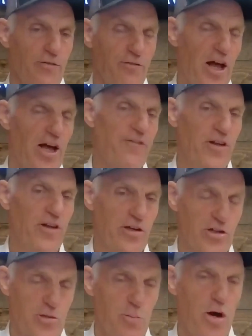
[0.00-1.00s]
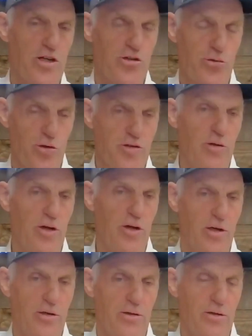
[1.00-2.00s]
Fly flicker response
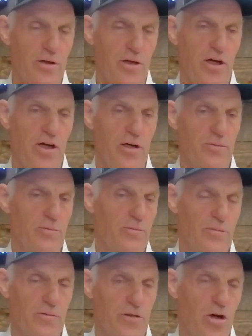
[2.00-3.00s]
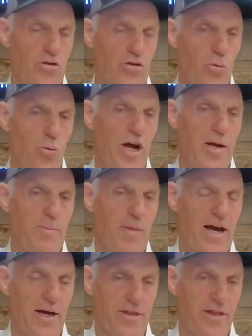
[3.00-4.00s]
goes away
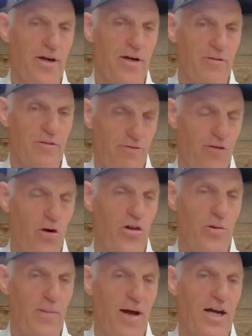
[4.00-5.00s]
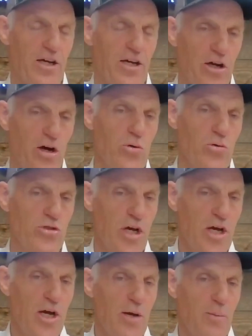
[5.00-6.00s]
back there, farther back it goes,
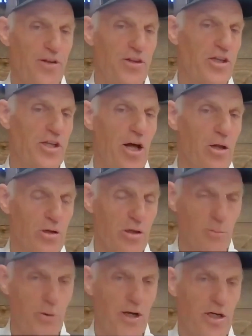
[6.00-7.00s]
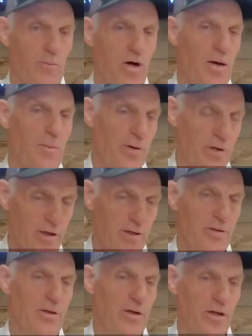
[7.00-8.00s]
but the tail can pick them up
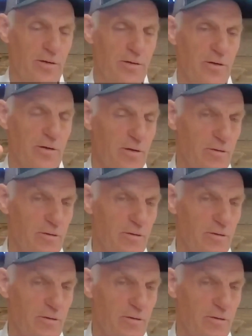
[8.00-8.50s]
and